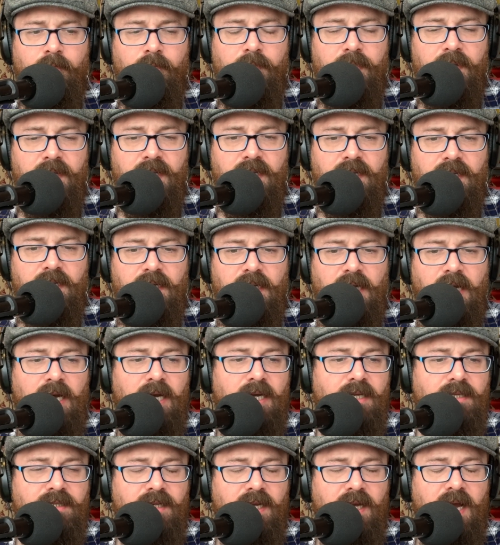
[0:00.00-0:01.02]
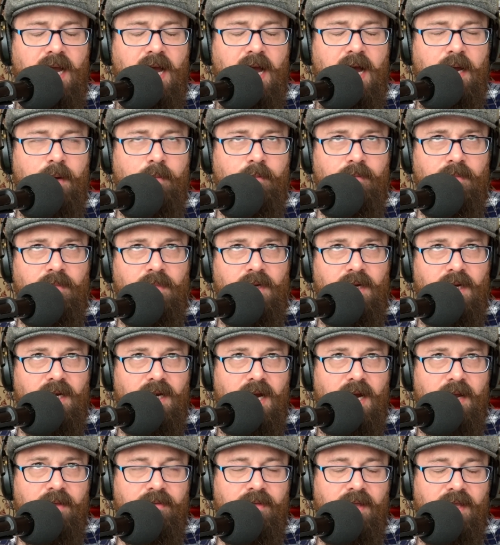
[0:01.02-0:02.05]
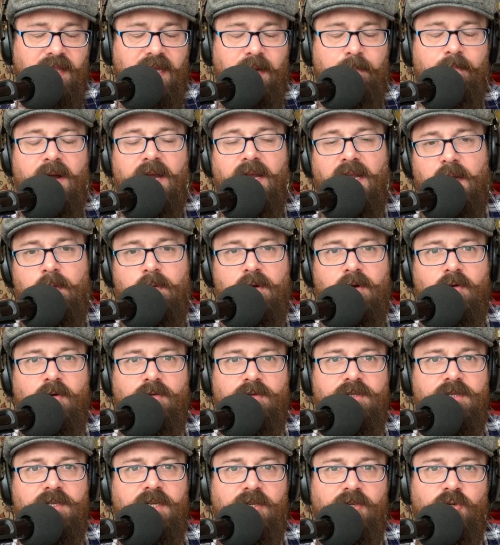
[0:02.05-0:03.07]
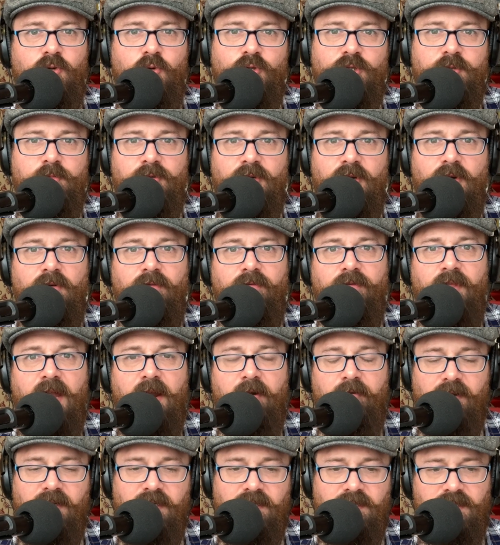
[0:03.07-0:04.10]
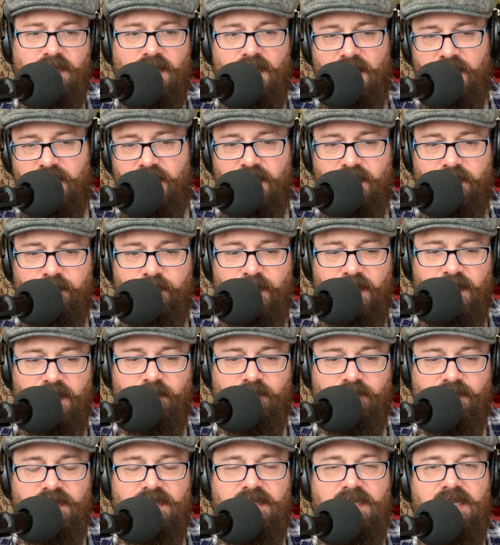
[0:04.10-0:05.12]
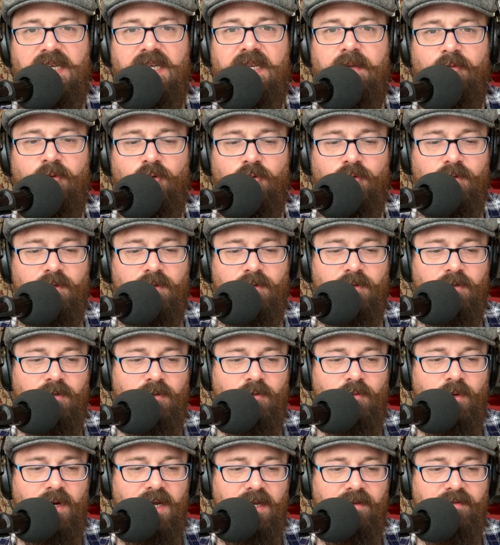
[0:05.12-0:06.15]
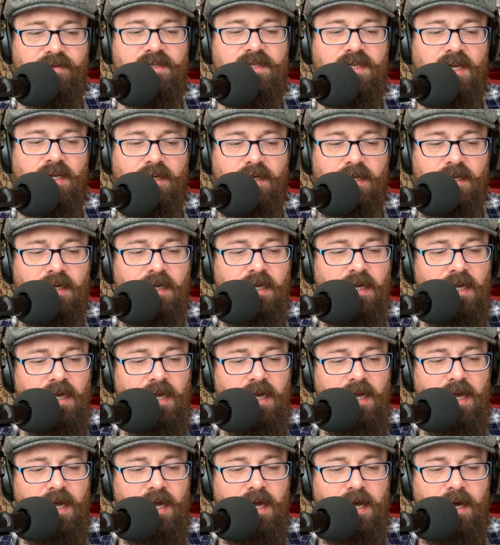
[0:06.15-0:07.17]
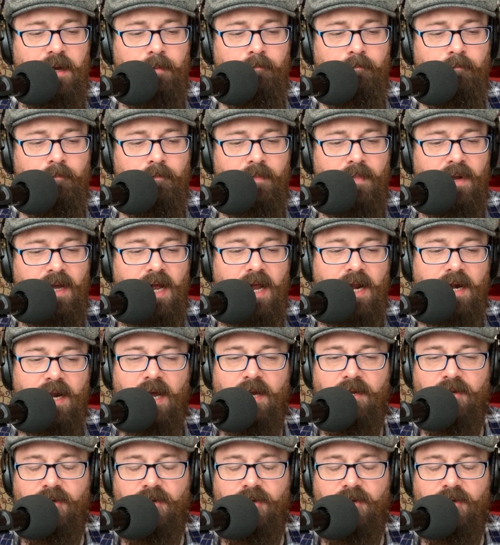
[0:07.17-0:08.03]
because I think that might come across as an endorsement of their entire scheme or way of study, and I